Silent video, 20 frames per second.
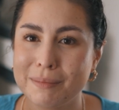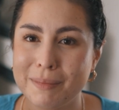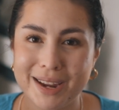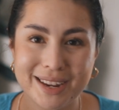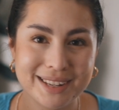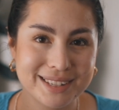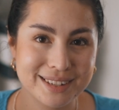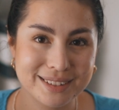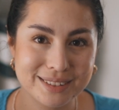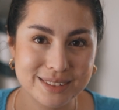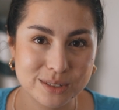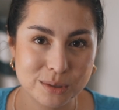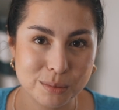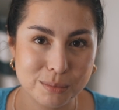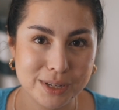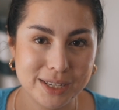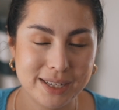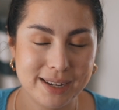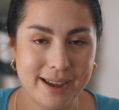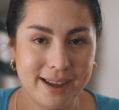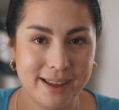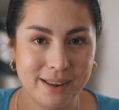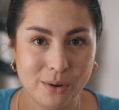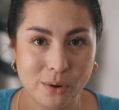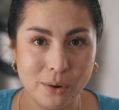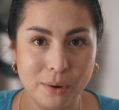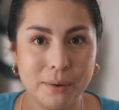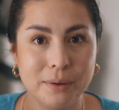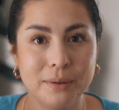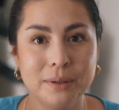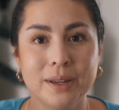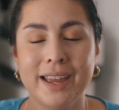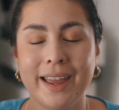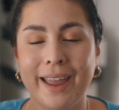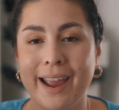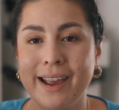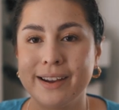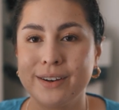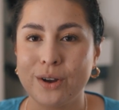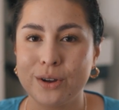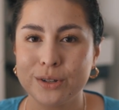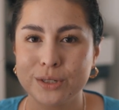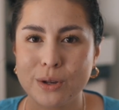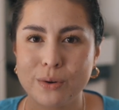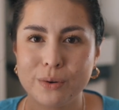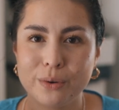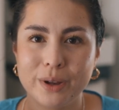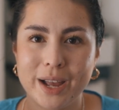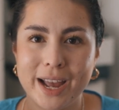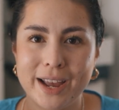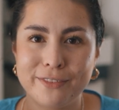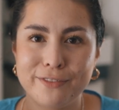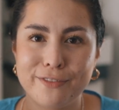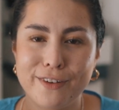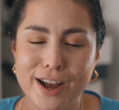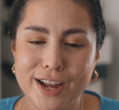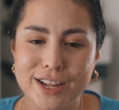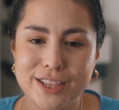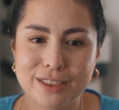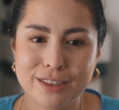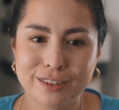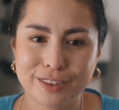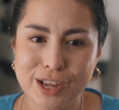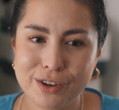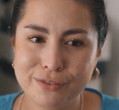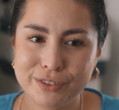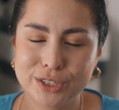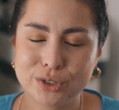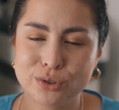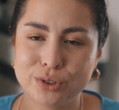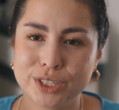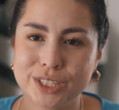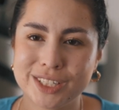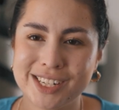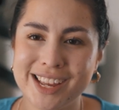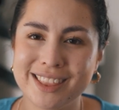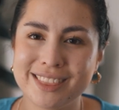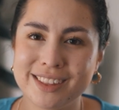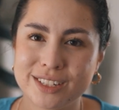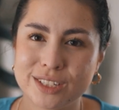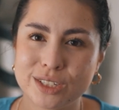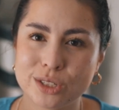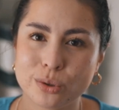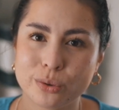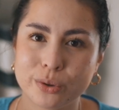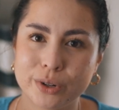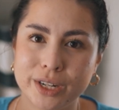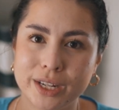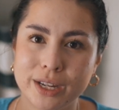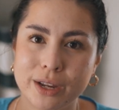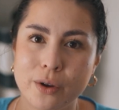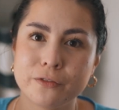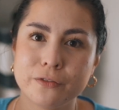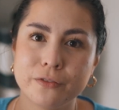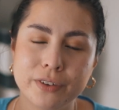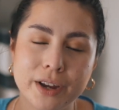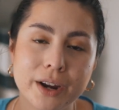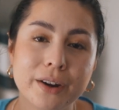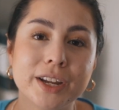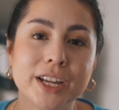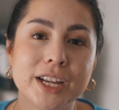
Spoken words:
make sense to me at all. And also I find the love interest in this story very